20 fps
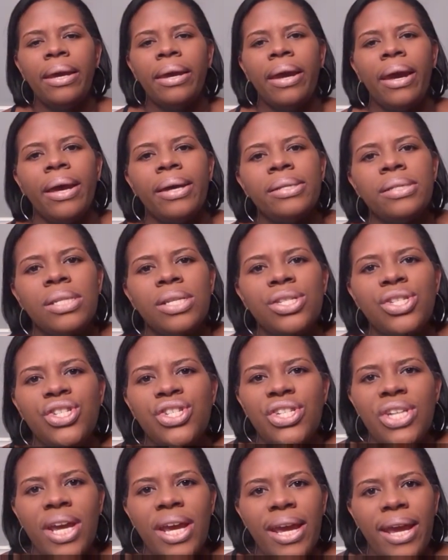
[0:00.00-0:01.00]
guys,
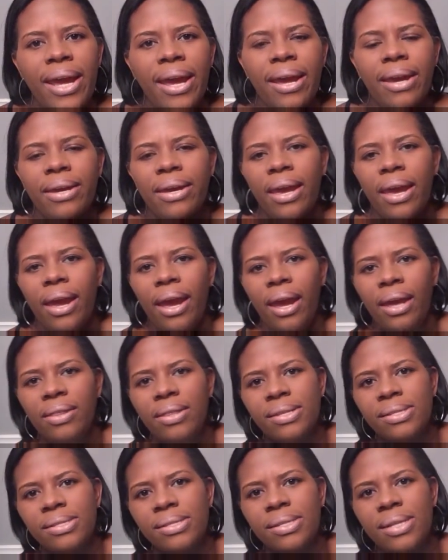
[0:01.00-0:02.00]
it's Jay, aka
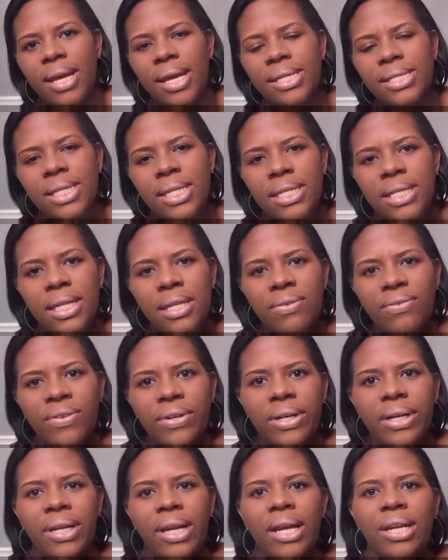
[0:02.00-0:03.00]
the Snazzy
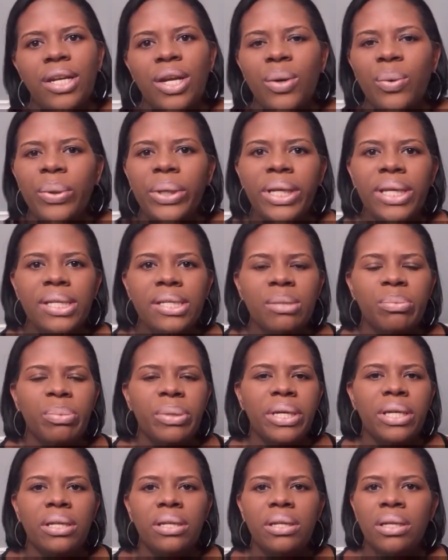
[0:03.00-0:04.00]
Diva, and I know it has
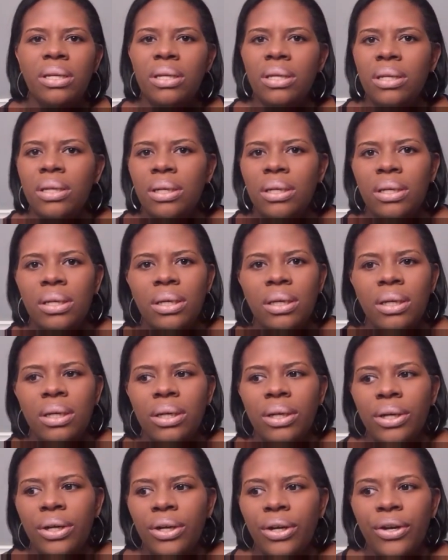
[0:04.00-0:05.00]
been
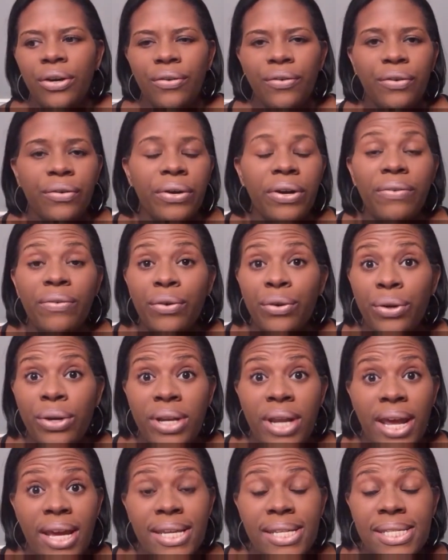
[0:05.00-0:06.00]
forever and
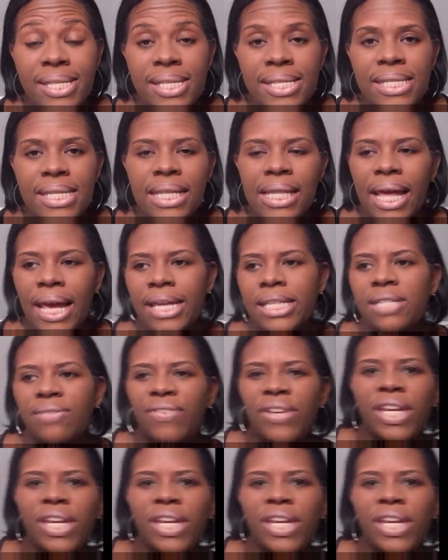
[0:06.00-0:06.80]
a day since the last